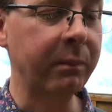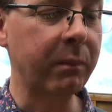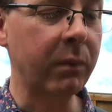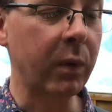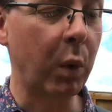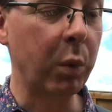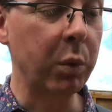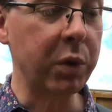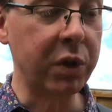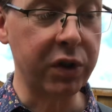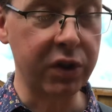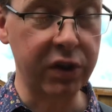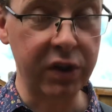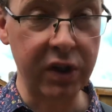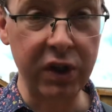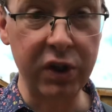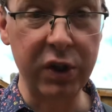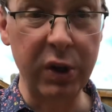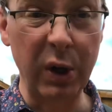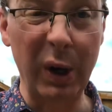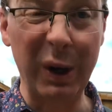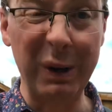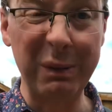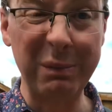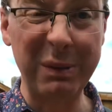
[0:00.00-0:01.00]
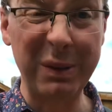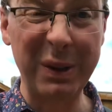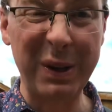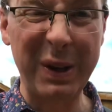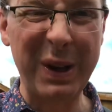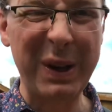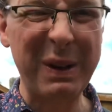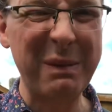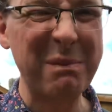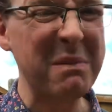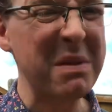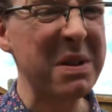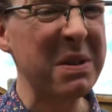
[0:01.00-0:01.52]
which is C sharp.
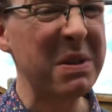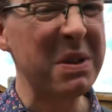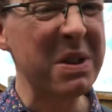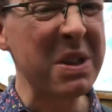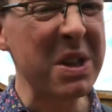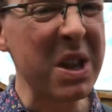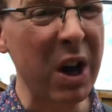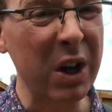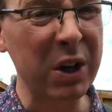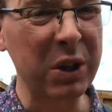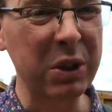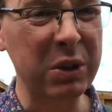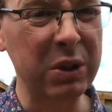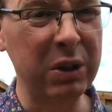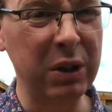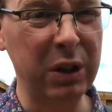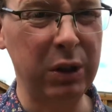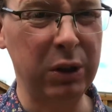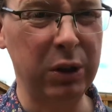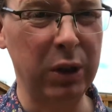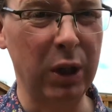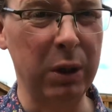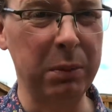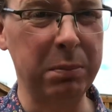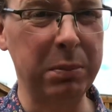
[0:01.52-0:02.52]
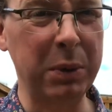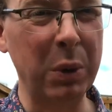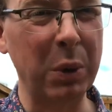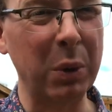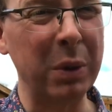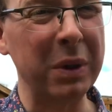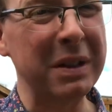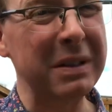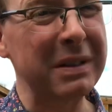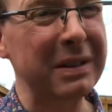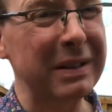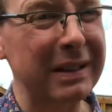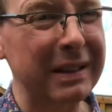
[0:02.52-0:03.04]
It's not a C sharp chord.
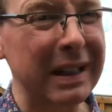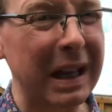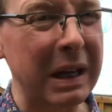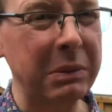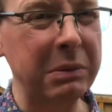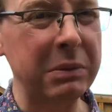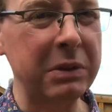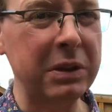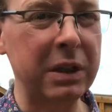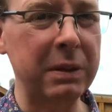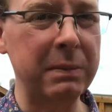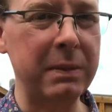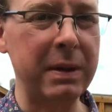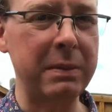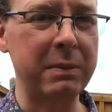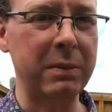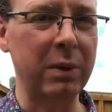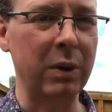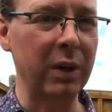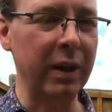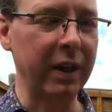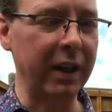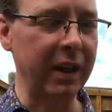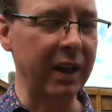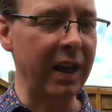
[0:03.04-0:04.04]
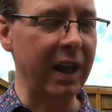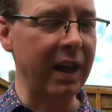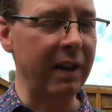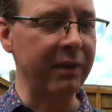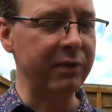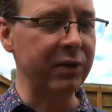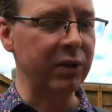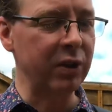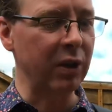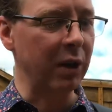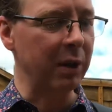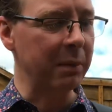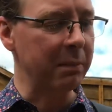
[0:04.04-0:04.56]
It sounds to me more like an F
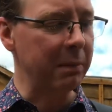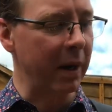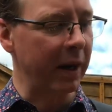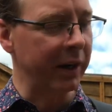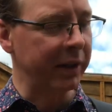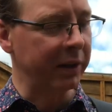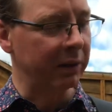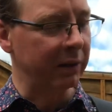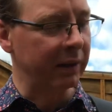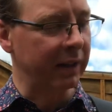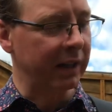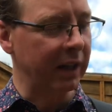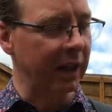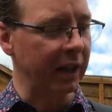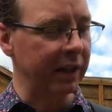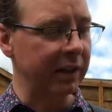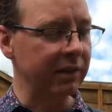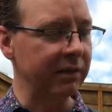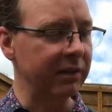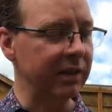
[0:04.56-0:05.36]
sharp minor-y kind of